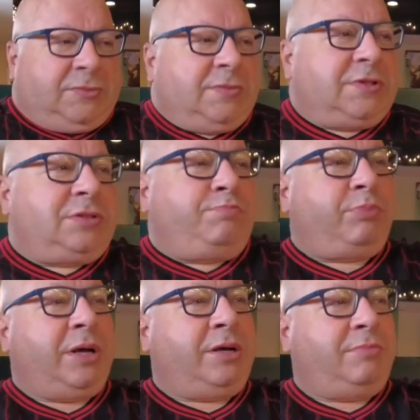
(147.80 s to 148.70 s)

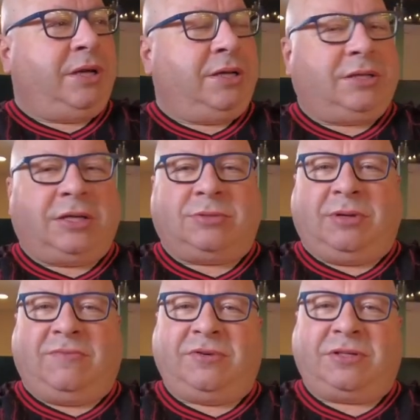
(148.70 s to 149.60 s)
Spider Man does
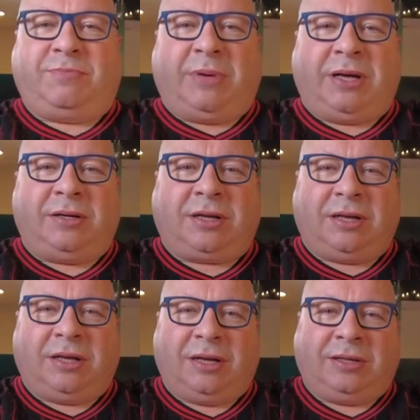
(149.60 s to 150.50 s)
whatever a spider can.